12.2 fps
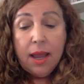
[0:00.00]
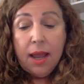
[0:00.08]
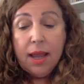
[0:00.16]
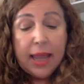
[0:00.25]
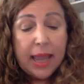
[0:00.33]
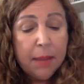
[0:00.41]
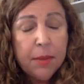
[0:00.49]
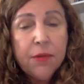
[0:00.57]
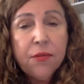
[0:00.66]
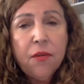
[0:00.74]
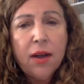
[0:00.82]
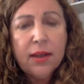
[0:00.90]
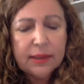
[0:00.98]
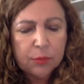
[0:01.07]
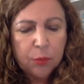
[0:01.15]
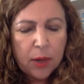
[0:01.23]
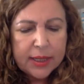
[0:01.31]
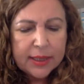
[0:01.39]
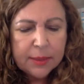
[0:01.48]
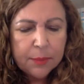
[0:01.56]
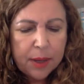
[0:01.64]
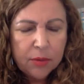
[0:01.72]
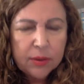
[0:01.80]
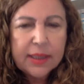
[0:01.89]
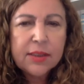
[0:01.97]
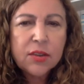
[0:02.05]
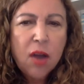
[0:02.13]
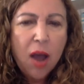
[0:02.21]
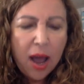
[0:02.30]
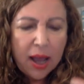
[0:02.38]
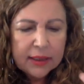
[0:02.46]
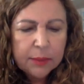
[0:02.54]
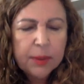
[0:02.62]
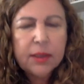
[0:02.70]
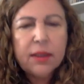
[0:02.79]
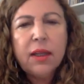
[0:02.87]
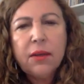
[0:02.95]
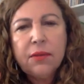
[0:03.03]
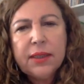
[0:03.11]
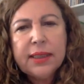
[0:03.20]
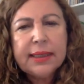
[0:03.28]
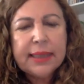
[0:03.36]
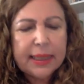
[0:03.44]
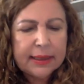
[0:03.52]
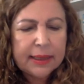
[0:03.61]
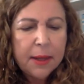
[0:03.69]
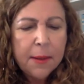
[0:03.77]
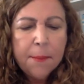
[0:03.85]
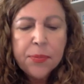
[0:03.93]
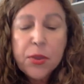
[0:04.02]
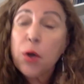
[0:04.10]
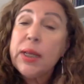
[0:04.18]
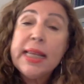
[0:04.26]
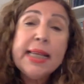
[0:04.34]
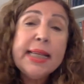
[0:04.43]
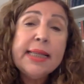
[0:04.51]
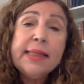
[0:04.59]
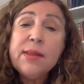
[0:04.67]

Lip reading: Emmett Fox writes about this cosmic love. He says, there is